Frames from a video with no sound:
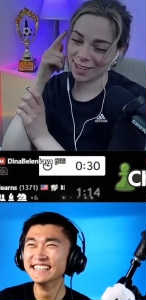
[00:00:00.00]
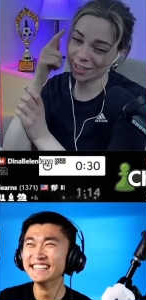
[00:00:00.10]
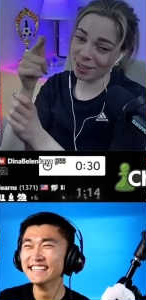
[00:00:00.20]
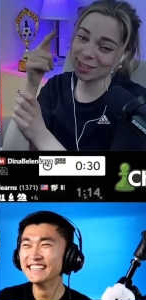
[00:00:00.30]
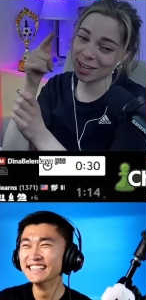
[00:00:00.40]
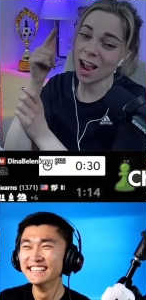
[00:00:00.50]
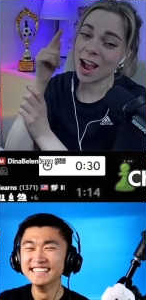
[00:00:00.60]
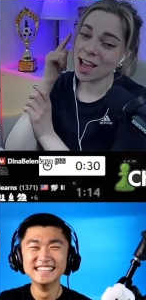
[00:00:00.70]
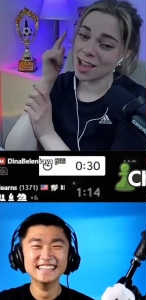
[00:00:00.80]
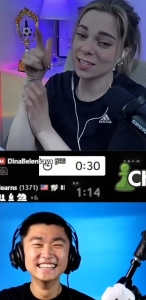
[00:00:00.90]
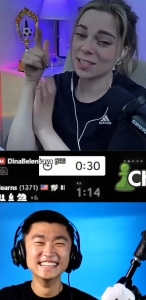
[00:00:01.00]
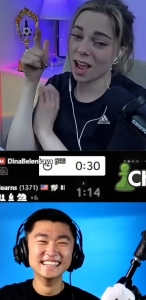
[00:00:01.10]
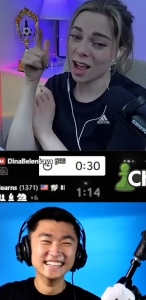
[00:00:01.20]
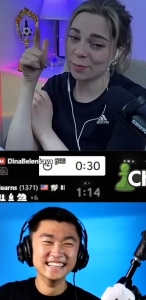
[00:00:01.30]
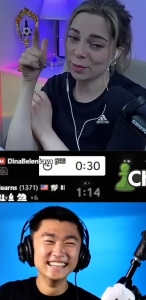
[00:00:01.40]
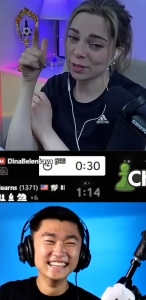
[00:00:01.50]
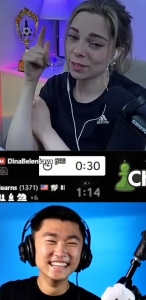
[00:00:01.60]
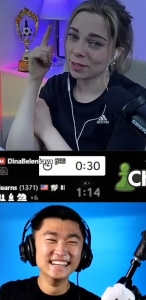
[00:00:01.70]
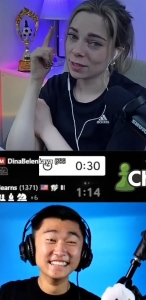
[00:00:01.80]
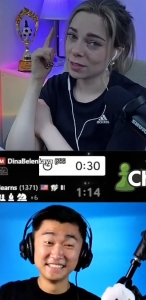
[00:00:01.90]
Speaker 1: are gonna end up
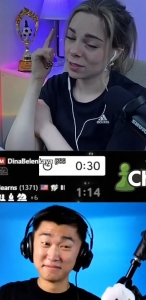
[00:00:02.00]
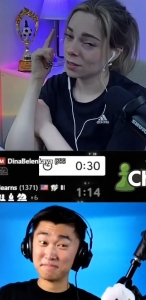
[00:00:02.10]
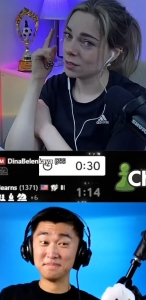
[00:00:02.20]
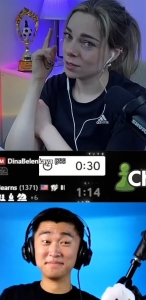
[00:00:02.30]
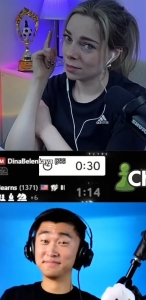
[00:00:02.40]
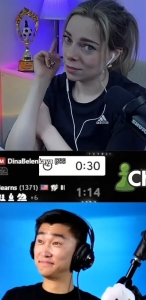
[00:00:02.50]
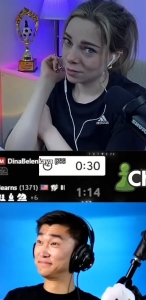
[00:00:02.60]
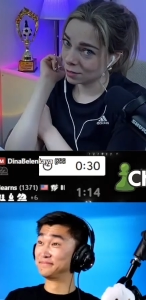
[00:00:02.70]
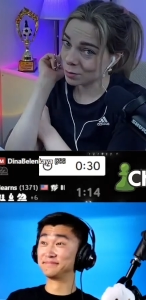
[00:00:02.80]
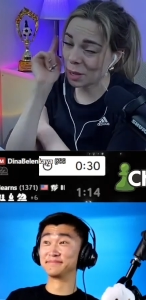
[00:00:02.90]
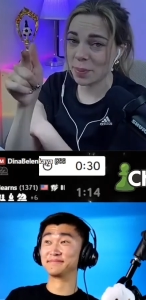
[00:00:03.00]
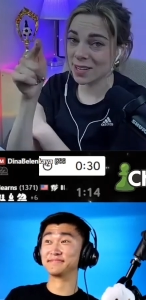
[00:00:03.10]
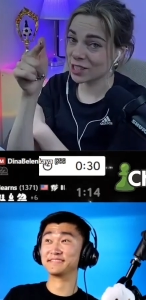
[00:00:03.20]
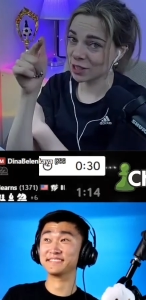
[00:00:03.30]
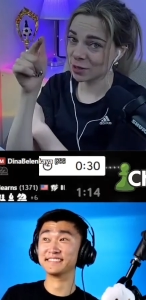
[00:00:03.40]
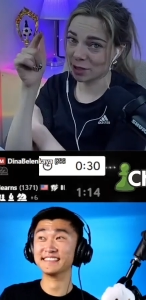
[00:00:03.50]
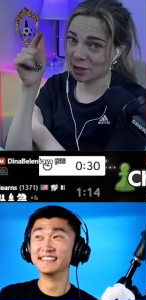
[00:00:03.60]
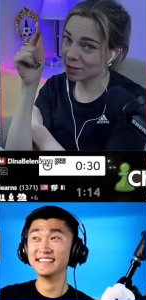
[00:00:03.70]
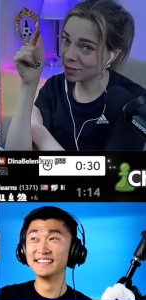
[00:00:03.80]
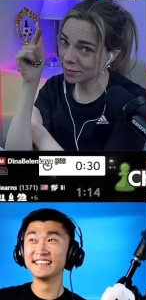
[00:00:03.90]
on my punching
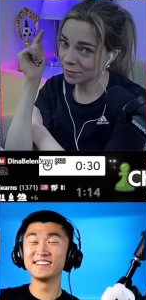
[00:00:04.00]
ball.